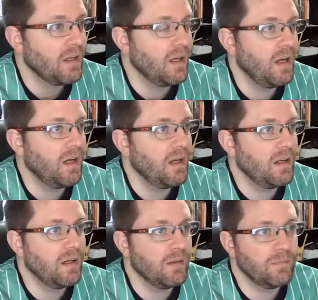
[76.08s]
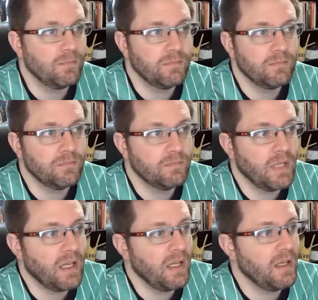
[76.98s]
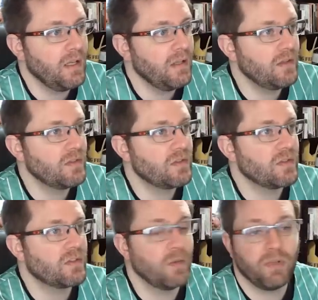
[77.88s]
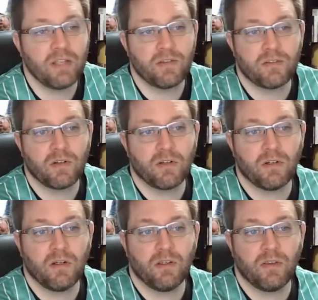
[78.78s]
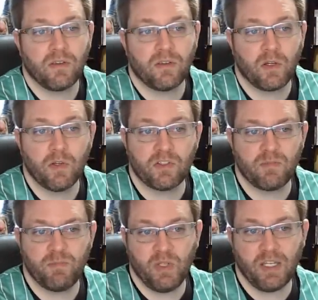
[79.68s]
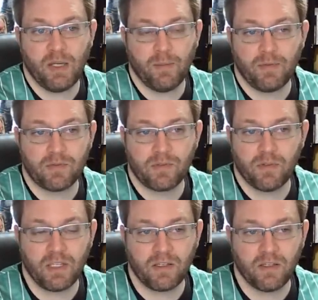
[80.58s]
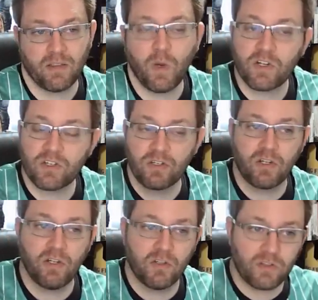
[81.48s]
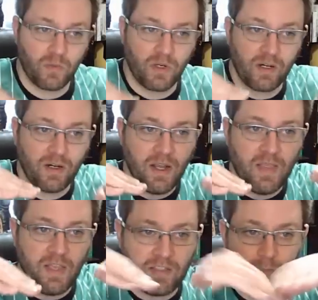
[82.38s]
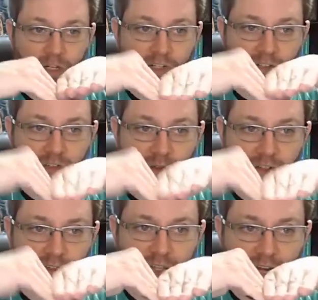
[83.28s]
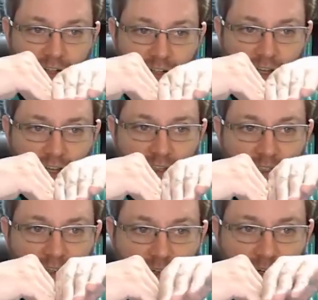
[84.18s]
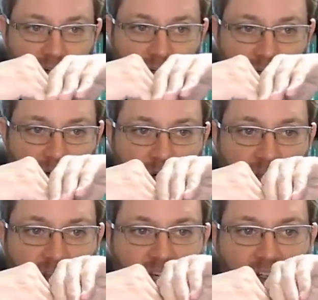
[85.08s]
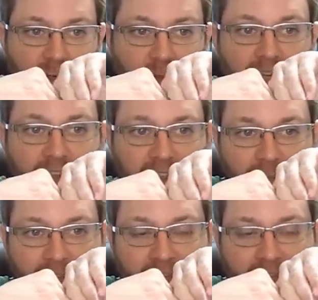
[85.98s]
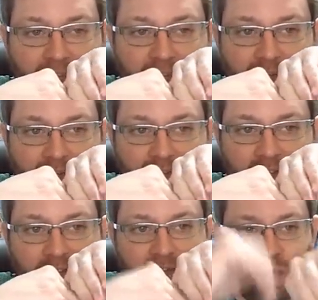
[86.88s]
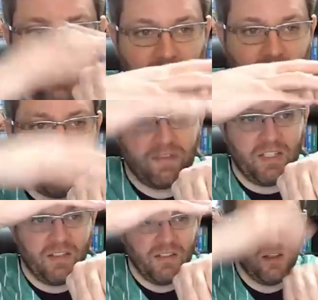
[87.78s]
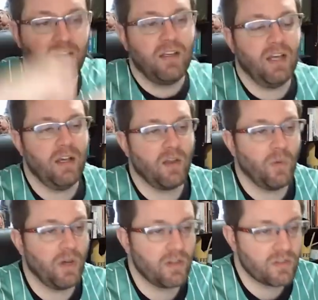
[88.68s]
And some places are the coast is building up. So like the Washington coast, where that subduction zone is locked, the coast is actually wrinkling and making hills. So it's actually lifting out of the water.